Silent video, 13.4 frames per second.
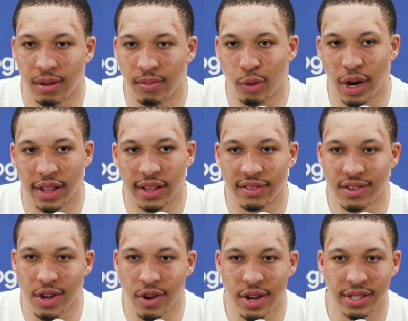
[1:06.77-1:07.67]
Throughout this
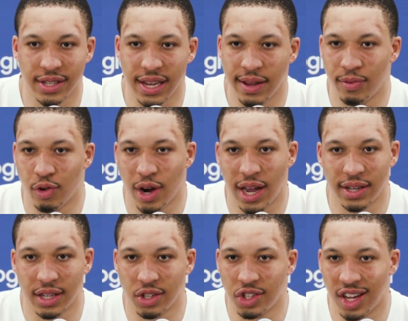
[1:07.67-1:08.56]
series, they've
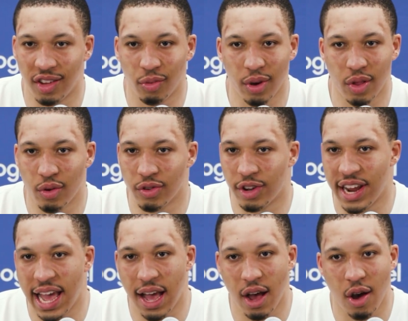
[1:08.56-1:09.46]
tried to adjust, whether it was
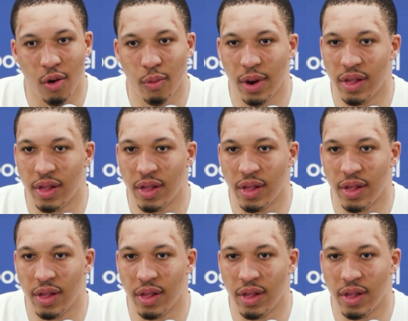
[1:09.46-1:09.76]
on Al,